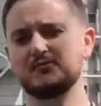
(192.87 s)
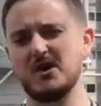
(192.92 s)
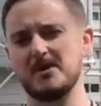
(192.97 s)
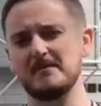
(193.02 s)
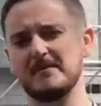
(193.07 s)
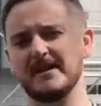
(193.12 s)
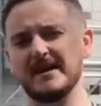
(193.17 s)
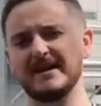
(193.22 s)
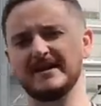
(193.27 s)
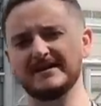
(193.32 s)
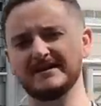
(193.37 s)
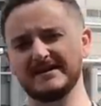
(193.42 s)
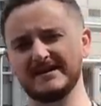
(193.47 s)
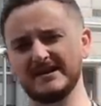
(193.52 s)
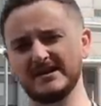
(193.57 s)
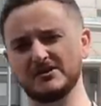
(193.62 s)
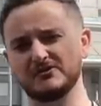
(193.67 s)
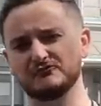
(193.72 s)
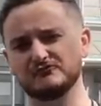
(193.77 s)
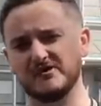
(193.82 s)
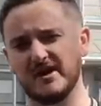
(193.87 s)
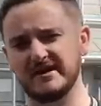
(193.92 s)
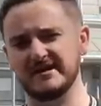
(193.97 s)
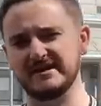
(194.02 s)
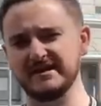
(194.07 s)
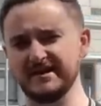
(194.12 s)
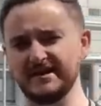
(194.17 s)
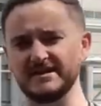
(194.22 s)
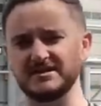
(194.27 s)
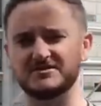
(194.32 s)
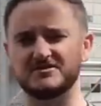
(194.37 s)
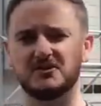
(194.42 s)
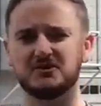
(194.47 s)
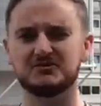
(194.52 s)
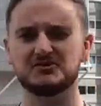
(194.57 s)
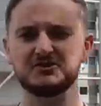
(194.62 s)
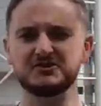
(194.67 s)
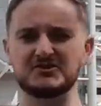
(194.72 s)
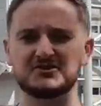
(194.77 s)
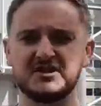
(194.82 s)
Premier League ready. He is
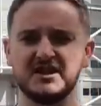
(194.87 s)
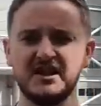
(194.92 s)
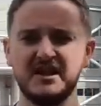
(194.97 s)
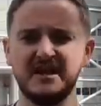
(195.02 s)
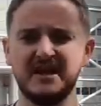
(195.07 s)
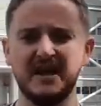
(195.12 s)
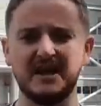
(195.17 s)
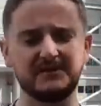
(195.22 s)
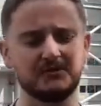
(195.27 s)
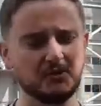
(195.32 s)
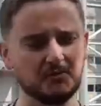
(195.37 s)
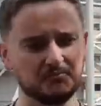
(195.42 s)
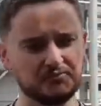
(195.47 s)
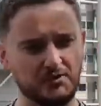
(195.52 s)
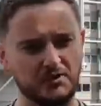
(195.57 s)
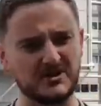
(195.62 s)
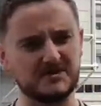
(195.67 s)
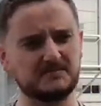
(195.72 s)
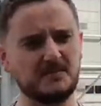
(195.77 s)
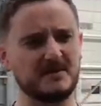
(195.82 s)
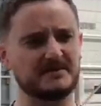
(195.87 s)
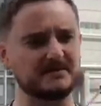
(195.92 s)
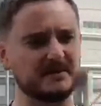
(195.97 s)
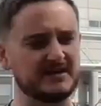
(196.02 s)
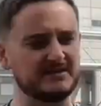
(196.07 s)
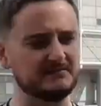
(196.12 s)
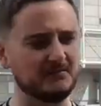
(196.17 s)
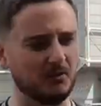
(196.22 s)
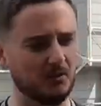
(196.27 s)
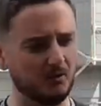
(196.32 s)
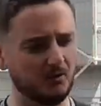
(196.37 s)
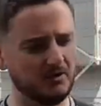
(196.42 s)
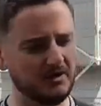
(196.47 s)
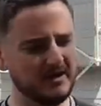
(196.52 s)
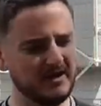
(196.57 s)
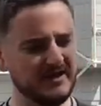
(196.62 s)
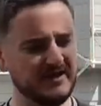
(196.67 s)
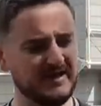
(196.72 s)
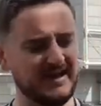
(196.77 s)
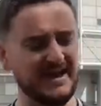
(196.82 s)
not just a young prospect
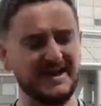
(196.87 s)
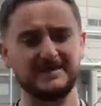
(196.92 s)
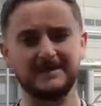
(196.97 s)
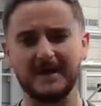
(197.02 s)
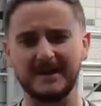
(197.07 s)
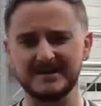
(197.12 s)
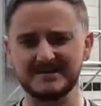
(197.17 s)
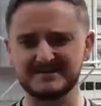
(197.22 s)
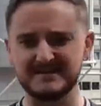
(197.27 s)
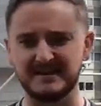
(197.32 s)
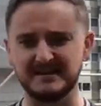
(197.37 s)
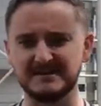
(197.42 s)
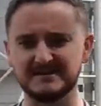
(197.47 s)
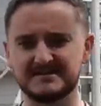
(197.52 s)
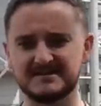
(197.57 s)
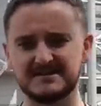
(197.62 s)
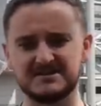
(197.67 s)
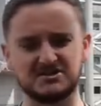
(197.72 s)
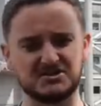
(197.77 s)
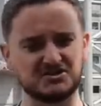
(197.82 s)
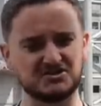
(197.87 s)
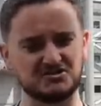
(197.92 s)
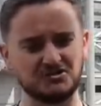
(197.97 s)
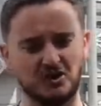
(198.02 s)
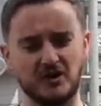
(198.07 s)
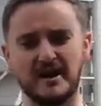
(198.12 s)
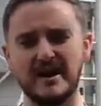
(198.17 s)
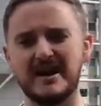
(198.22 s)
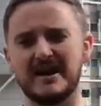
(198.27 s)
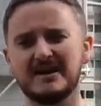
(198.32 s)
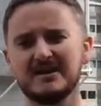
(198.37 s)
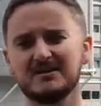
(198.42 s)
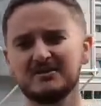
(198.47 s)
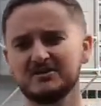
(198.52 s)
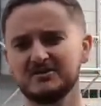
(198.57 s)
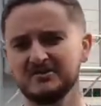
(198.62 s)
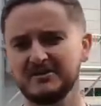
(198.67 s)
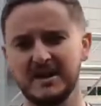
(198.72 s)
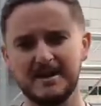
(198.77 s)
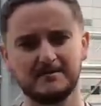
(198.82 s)
anymore in that sense. He's just not
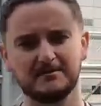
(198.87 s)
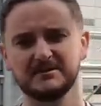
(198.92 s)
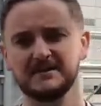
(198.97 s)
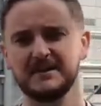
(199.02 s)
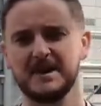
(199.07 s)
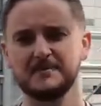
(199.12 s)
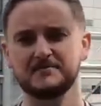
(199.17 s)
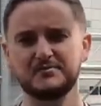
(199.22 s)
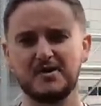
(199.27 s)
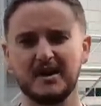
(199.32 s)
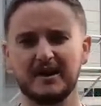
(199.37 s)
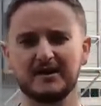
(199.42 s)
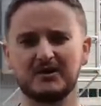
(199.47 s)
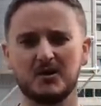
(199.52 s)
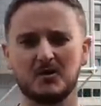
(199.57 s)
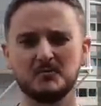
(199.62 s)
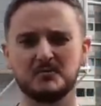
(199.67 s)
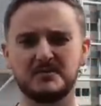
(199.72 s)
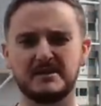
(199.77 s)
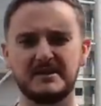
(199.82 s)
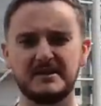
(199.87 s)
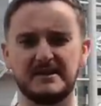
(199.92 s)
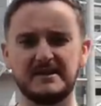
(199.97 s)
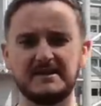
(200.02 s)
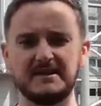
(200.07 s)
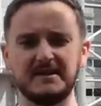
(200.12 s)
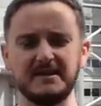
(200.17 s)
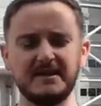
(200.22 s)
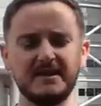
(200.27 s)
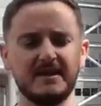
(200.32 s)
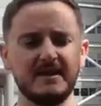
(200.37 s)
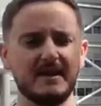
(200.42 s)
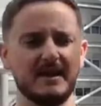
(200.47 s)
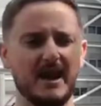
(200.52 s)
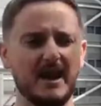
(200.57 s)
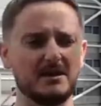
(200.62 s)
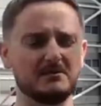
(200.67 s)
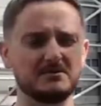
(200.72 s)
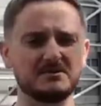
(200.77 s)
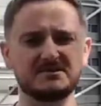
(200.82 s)
labelled in that bracket completely.
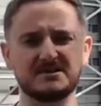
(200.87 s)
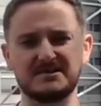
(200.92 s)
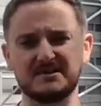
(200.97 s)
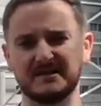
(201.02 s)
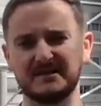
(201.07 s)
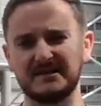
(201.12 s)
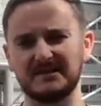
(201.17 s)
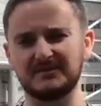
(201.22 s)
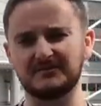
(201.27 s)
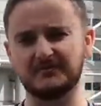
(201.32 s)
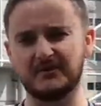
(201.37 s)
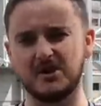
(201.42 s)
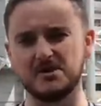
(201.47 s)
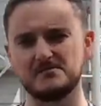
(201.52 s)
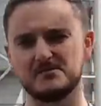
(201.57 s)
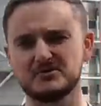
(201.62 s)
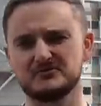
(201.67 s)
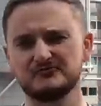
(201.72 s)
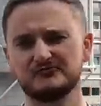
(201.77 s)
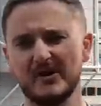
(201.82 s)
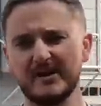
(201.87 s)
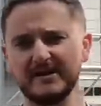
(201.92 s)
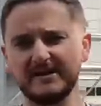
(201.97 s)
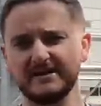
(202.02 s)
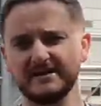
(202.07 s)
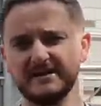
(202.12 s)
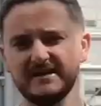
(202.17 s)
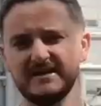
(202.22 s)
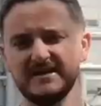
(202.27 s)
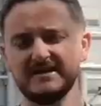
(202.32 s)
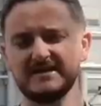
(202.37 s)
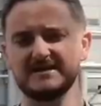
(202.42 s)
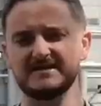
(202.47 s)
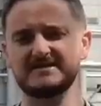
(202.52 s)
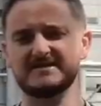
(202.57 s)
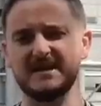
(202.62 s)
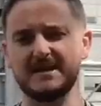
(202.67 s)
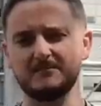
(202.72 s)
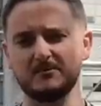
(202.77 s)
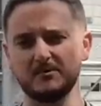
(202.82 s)
I would say that he is very much ready to
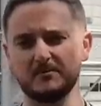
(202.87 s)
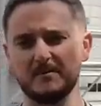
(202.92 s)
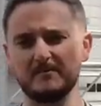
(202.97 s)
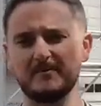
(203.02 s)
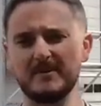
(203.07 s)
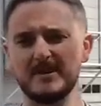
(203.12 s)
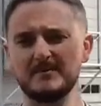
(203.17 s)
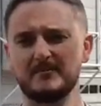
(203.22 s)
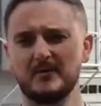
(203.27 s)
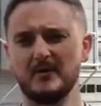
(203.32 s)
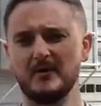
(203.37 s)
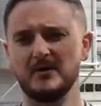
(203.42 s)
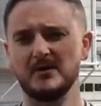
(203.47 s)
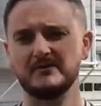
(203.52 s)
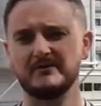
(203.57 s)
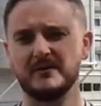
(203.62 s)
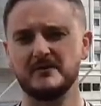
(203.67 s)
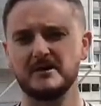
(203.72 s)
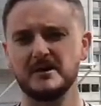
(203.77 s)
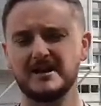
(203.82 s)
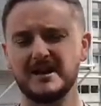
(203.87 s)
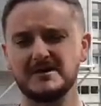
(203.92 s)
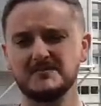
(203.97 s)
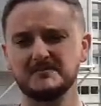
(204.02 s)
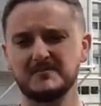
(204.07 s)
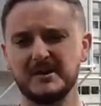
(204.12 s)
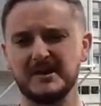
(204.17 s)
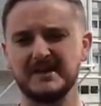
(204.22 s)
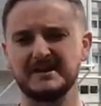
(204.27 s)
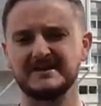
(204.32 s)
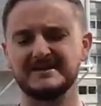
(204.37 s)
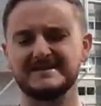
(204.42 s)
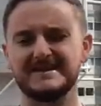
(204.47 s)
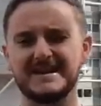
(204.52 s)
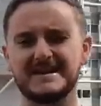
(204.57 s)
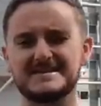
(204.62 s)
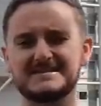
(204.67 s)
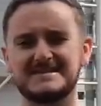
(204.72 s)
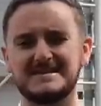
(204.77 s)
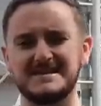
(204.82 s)
step up and be a part of our campaign
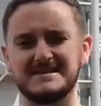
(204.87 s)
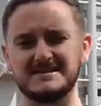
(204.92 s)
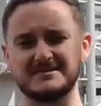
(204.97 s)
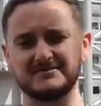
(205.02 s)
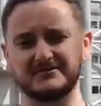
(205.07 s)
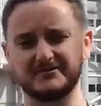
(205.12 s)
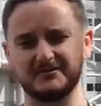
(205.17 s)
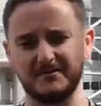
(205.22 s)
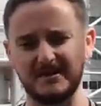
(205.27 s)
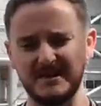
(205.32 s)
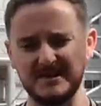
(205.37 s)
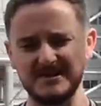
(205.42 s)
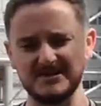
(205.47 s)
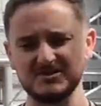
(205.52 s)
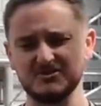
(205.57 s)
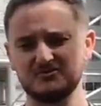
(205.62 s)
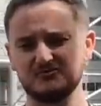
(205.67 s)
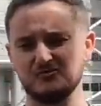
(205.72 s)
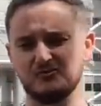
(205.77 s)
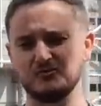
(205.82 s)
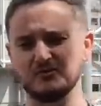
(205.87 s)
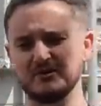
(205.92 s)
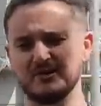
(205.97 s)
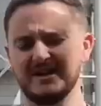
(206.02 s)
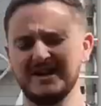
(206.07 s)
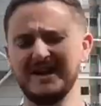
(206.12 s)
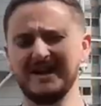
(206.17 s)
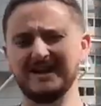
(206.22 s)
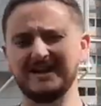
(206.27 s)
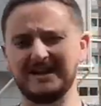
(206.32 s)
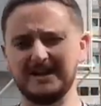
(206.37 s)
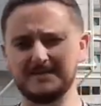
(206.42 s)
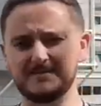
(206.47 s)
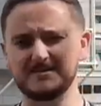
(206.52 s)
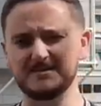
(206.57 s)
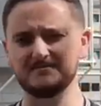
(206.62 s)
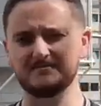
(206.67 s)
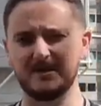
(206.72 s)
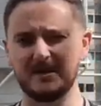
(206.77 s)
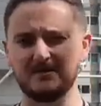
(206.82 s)
next season. For me, he's grown
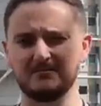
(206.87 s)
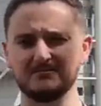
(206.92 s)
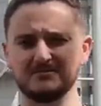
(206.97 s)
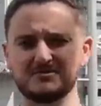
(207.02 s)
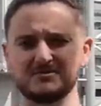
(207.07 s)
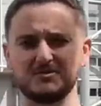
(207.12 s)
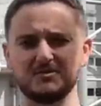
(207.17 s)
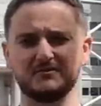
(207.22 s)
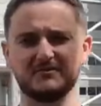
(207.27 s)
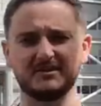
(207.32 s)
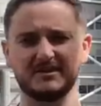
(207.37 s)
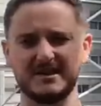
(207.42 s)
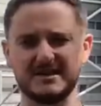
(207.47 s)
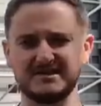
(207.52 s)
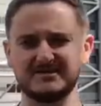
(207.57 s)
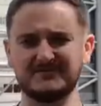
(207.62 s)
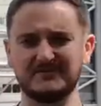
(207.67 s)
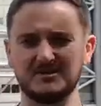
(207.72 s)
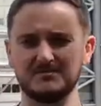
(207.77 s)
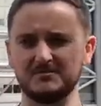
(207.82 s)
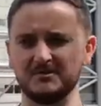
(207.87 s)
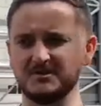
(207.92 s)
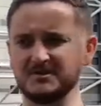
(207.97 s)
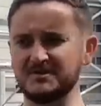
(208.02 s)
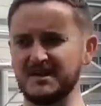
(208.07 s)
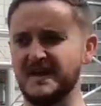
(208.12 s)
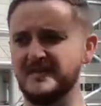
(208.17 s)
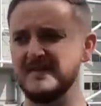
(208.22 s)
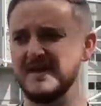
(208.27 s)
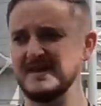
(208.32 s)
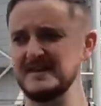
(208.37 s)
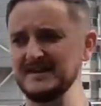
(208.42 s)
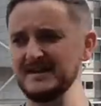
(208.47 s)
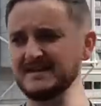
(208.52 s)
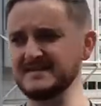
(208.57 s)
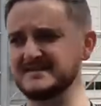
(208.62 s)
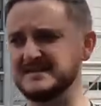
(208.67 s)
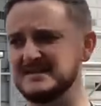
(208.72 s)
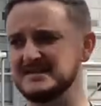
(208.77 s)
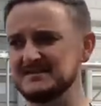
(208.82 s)
leaps and bounds over the last few months. At the end of
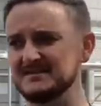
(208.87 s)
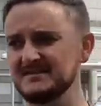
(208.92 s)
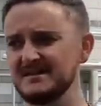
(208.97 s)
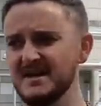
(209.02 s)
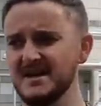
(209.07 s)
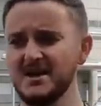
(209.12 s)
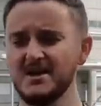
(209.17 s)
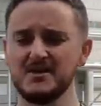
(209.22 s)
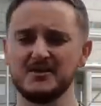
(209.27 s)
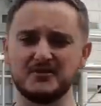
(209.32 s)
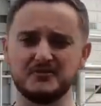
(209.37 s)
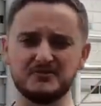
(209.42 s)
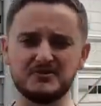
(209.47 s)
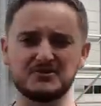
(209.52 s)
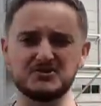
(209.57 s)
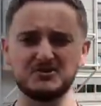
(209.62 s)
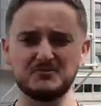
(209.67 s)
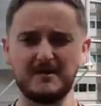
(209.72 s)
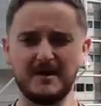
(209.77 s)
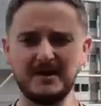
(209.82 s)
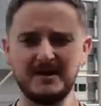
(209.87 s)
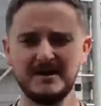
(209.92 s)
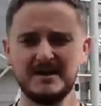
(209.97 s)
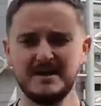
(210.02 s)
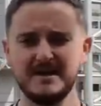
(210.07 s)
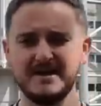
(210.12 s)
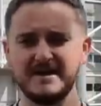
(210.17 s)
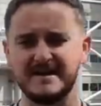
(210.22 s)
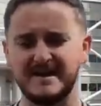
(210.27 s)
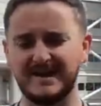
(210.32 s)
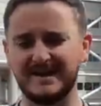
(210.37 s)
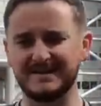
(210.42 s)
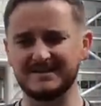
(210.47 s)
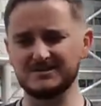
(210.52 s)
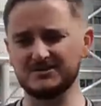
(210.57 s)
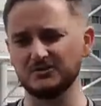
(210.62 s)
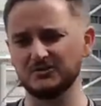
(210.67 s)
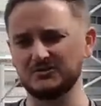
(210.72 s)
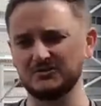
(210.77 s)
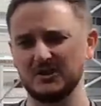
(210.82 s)
last season, through the summer, he
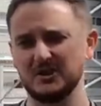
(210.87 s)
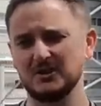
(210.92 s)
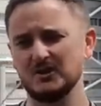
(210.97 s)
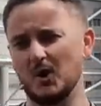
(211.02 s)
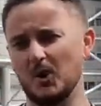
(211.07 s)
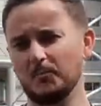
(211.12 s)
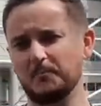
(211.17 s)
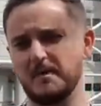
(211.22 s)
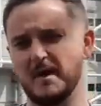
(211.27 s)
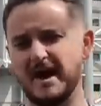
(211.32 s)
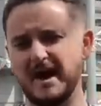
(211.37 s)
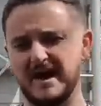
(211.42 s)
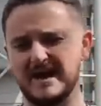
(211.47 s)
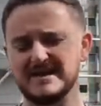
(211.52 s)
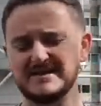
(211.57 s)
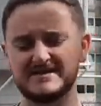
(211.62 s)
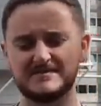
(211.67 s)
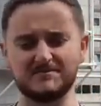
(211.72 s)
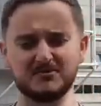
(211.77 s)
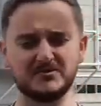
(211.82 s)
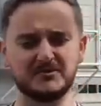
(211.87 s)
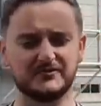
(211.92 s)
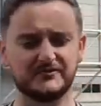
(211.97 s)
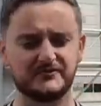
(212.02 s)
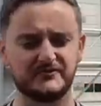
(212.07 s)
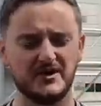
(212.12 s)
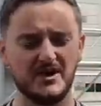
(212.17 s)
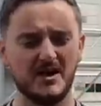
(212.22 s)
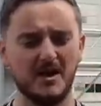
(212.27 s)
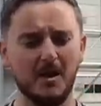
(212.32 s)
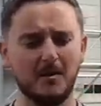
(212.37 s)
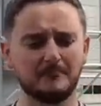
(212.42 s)
has looked a lot better. He seemed to have